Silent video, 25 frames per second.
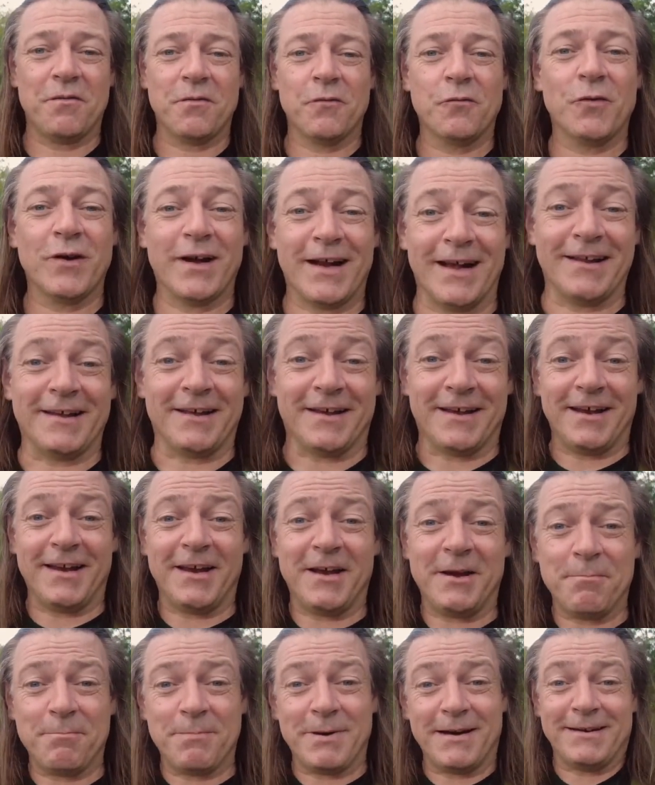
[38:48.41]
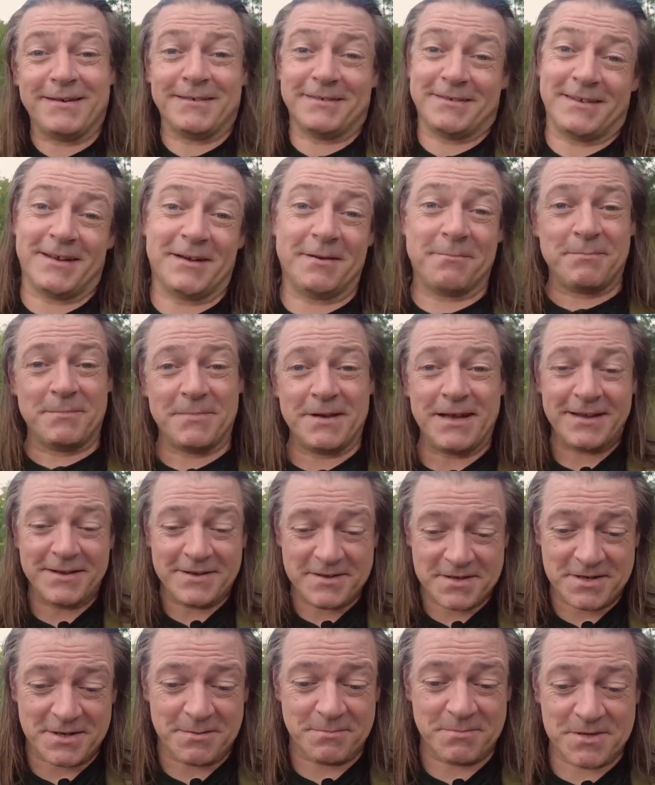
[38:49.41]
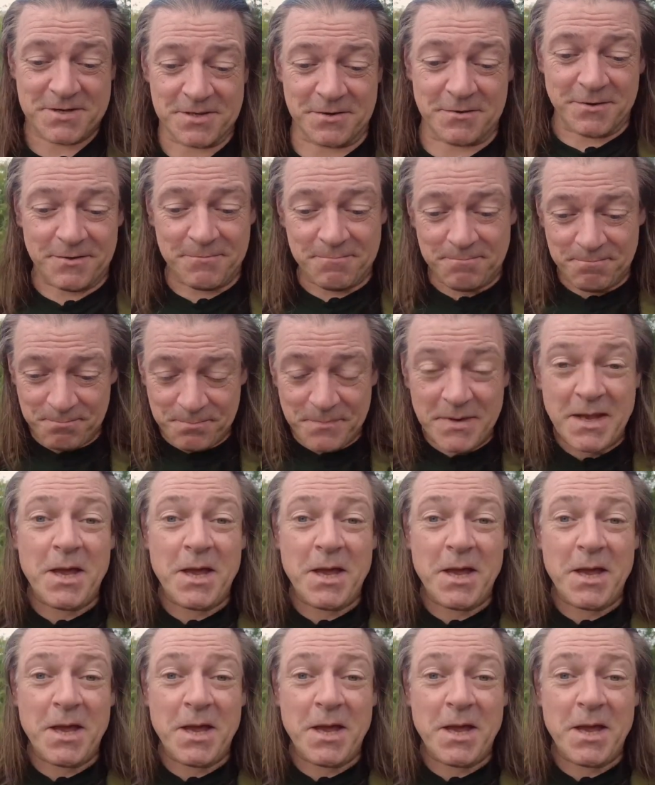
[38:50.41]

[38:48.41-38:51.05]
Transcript: reality, but at the same time,